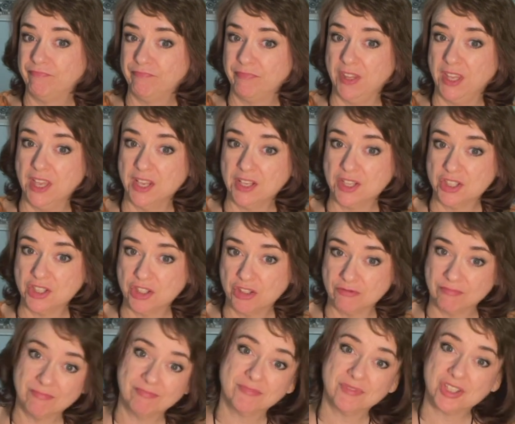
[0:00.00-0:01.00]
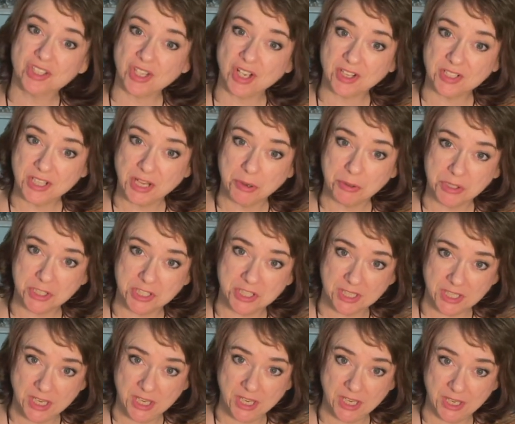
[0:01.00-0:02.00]
get sucked out to
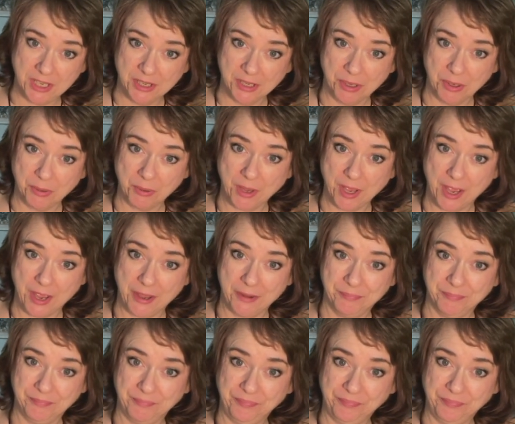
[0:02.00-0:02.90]
sea, okay?